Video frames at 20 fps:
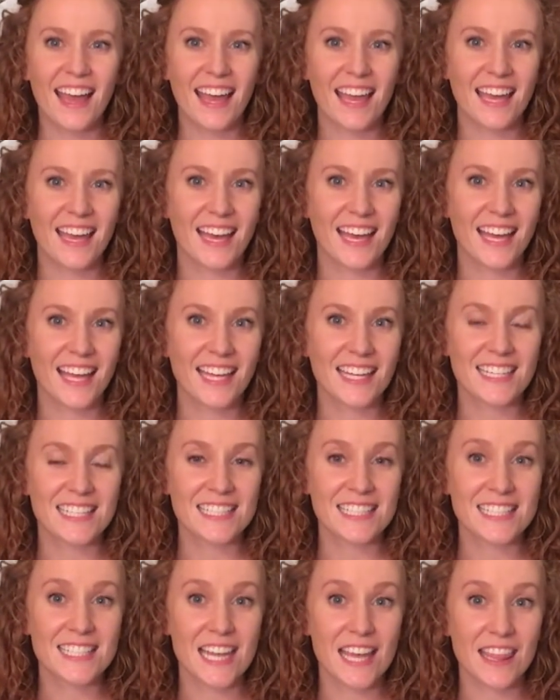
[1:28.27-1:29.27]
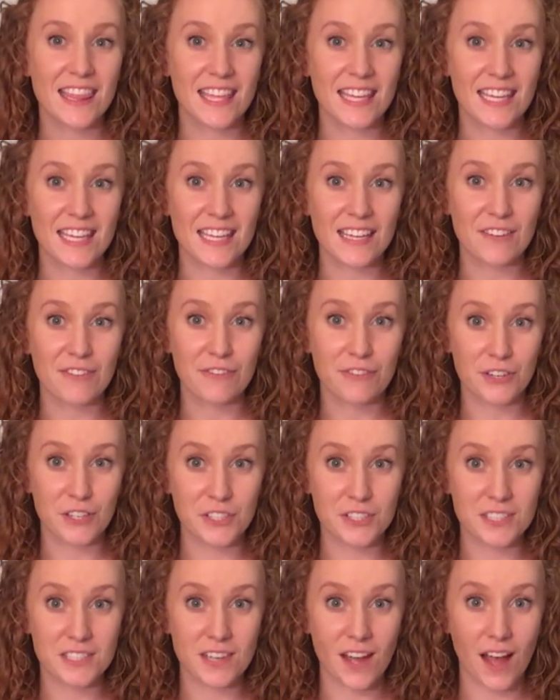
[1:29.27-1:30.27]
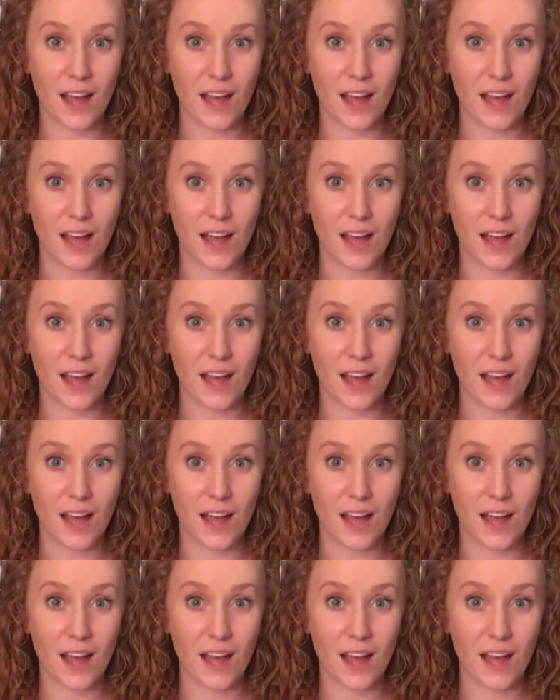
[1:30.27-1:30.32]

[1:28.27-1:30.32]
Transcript: And the first